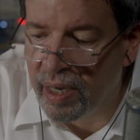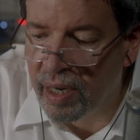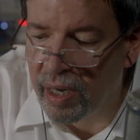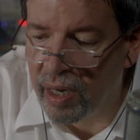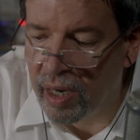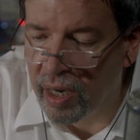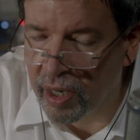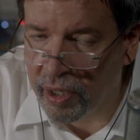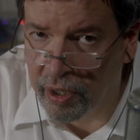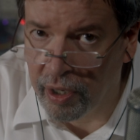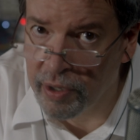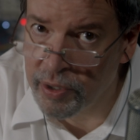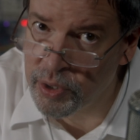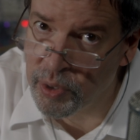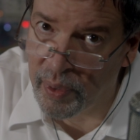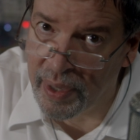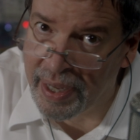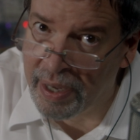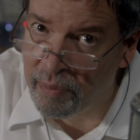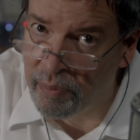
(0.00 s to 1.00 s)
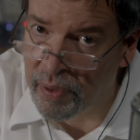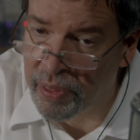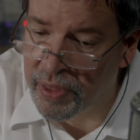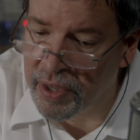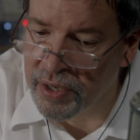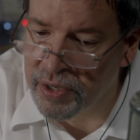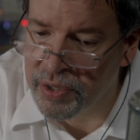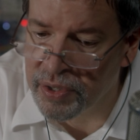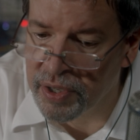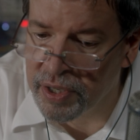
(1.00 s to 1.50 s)
uh, Console 8 with
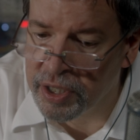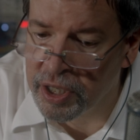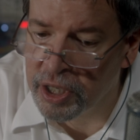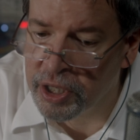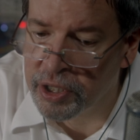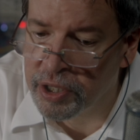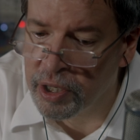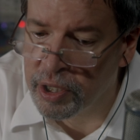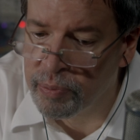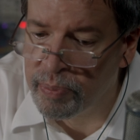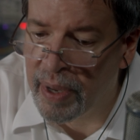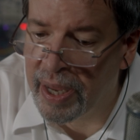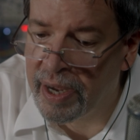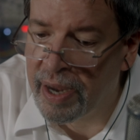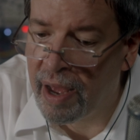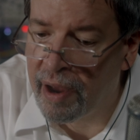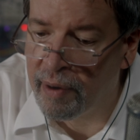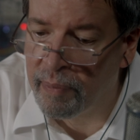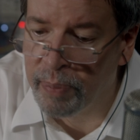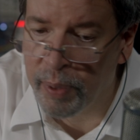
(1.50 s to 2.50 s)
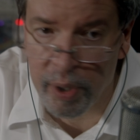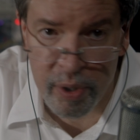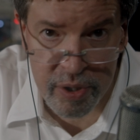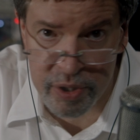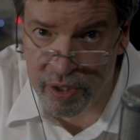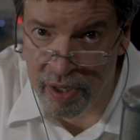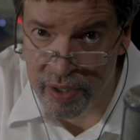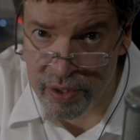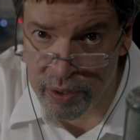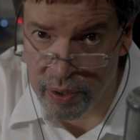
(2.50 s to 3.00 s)
this. This is just made out of
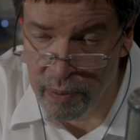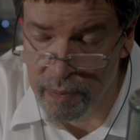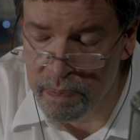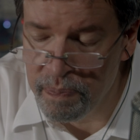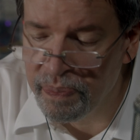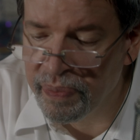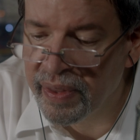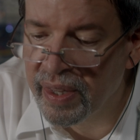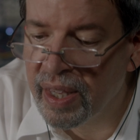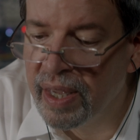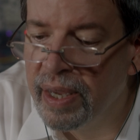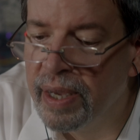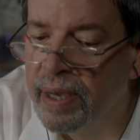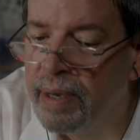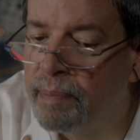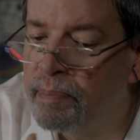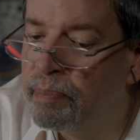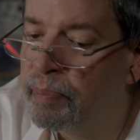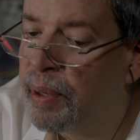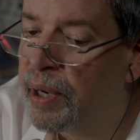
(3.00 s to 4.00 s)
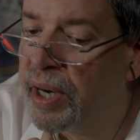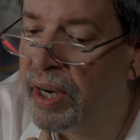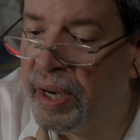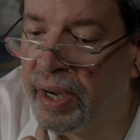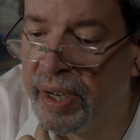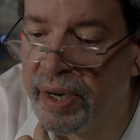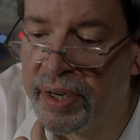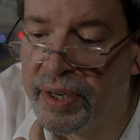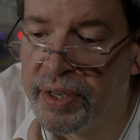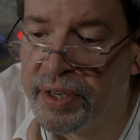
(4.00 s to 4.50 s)
Purest Console.
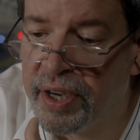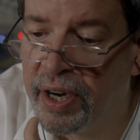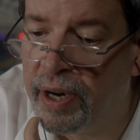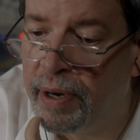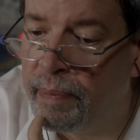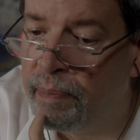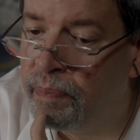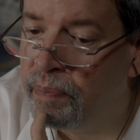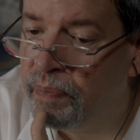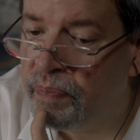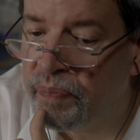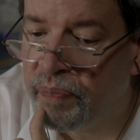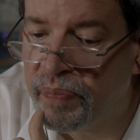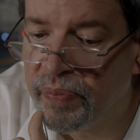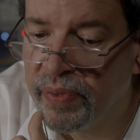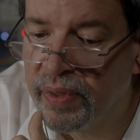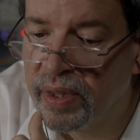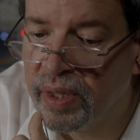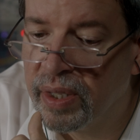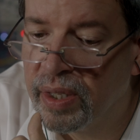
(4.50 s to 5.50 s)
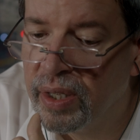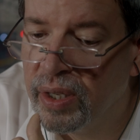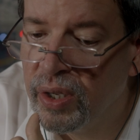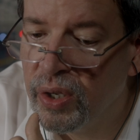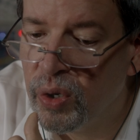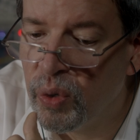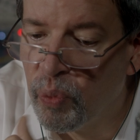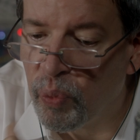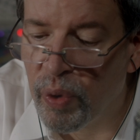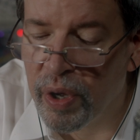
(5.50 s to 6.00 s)
But um,
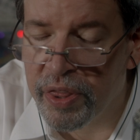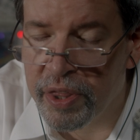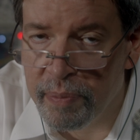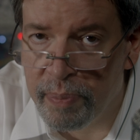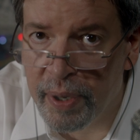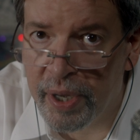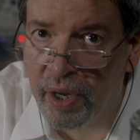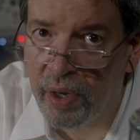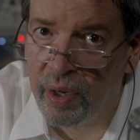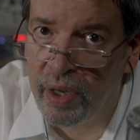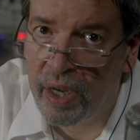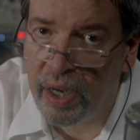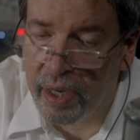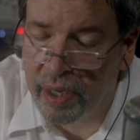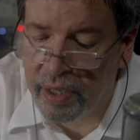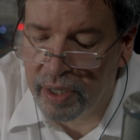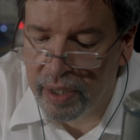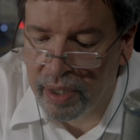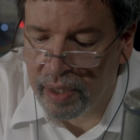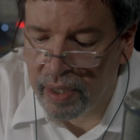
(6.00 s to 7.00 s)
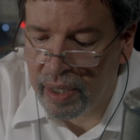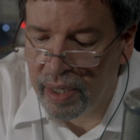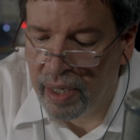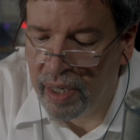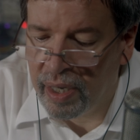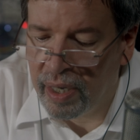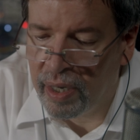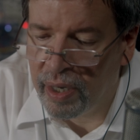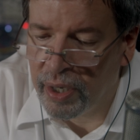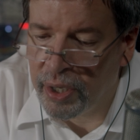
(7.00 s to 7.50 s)
with a bit of luck,
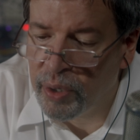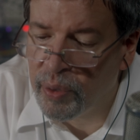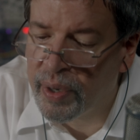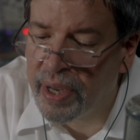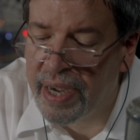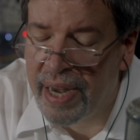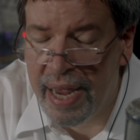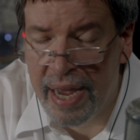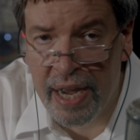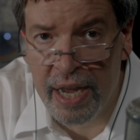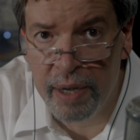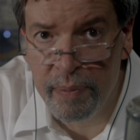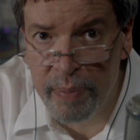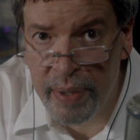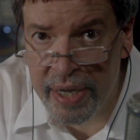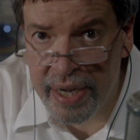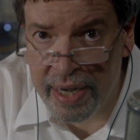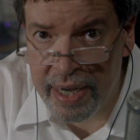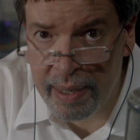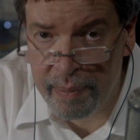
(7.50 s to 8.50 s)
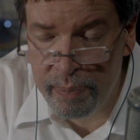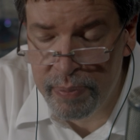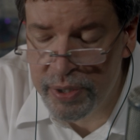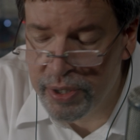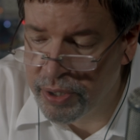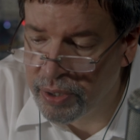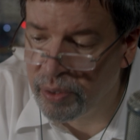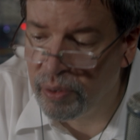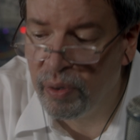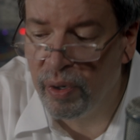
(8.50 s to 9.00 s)
uh, you can add mid-amp
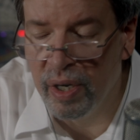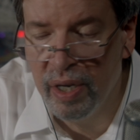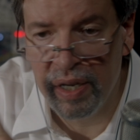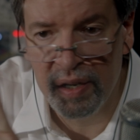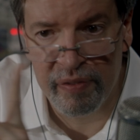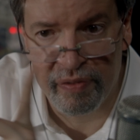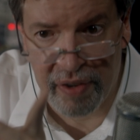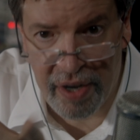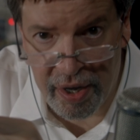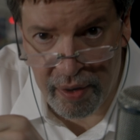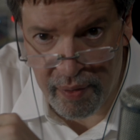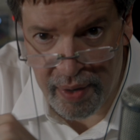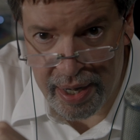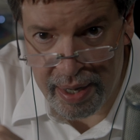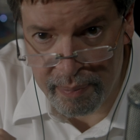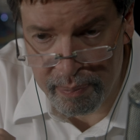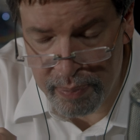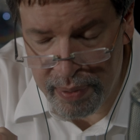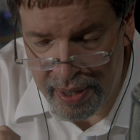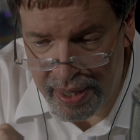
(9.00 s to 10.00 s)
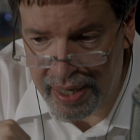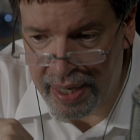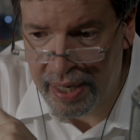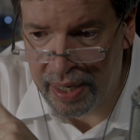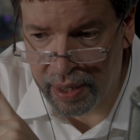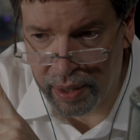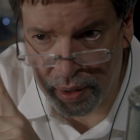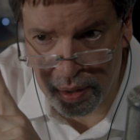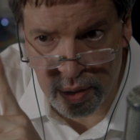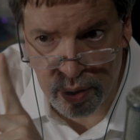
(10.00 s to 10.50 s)
to fire amp
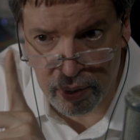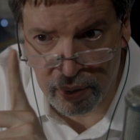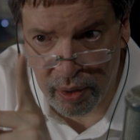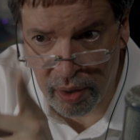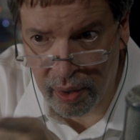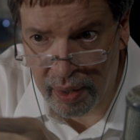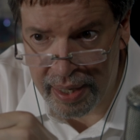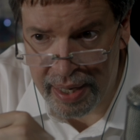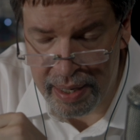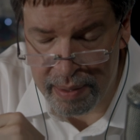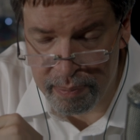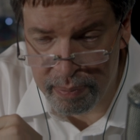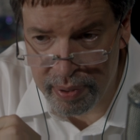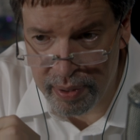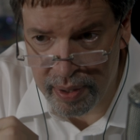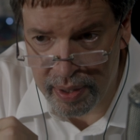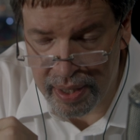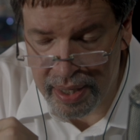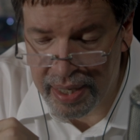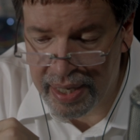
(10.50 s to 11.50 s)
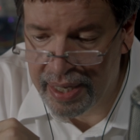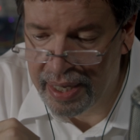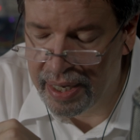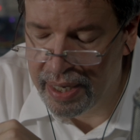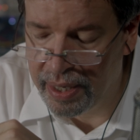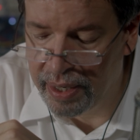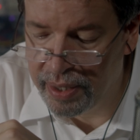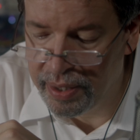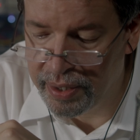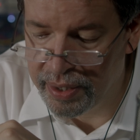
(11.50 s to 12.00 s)
and little amp
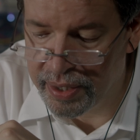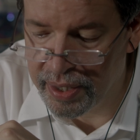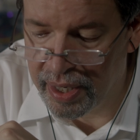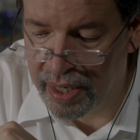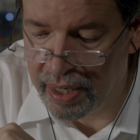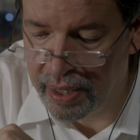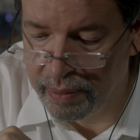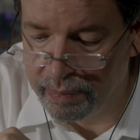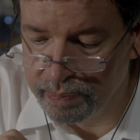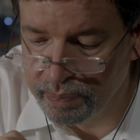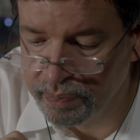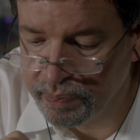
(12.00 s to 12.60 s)
and uh,